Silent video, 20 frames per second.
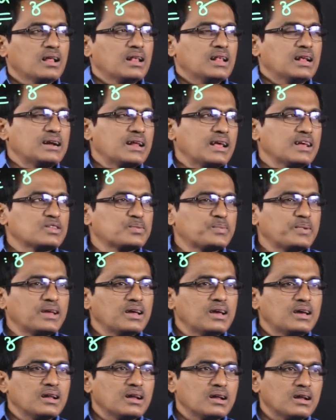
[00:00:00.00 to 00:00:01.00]
Let x
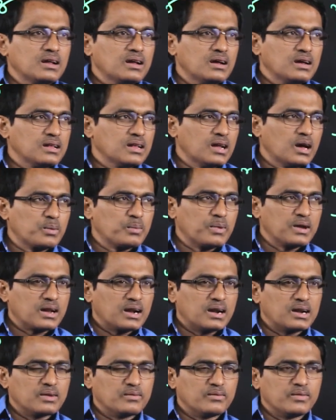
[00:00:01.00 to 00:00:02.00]
be a normal
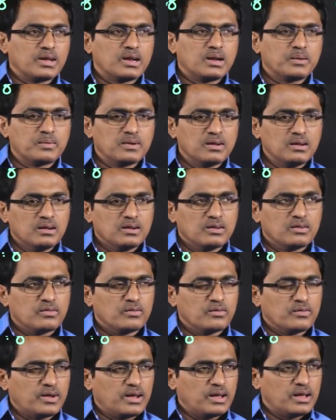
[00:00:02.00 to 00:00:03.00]
random variable
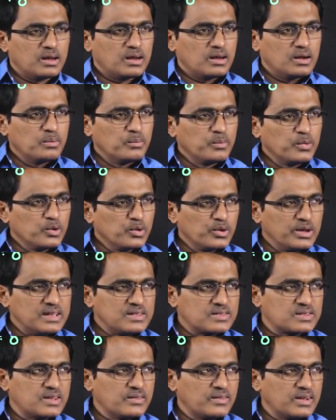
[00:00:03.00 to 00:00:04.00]
where mu
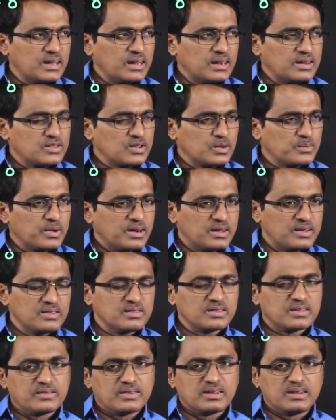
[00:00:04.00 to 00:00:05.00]
is given and sigma
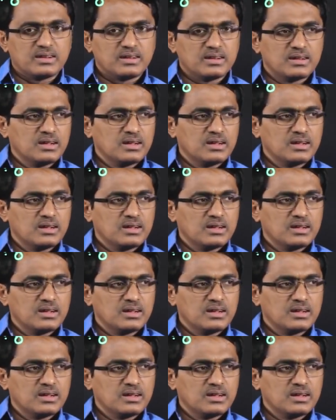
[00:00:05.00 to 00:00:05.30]
is given.